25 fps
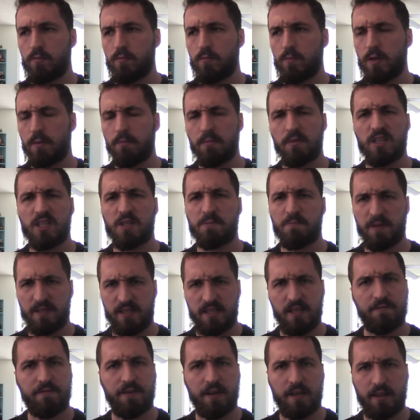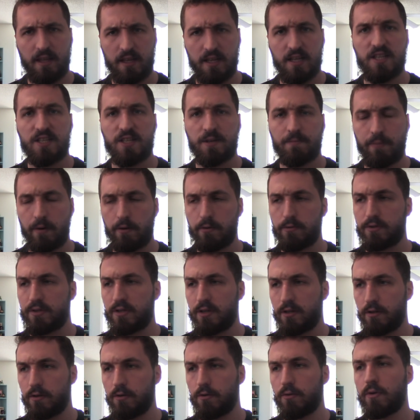something specific that he's
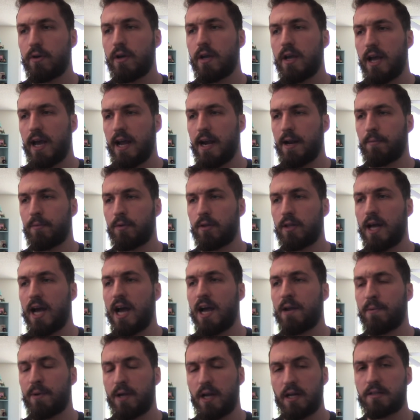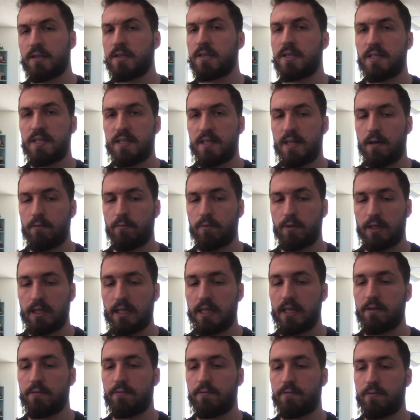supposed to do, and I'm glad we got to see that
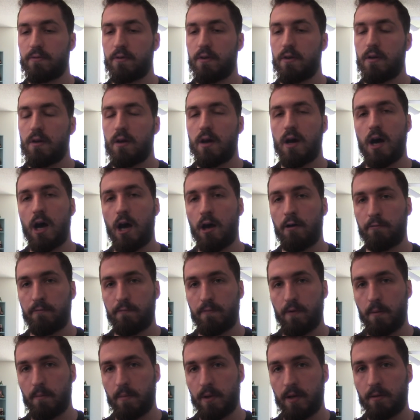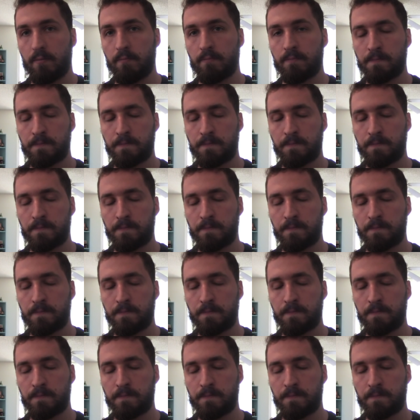relief from him.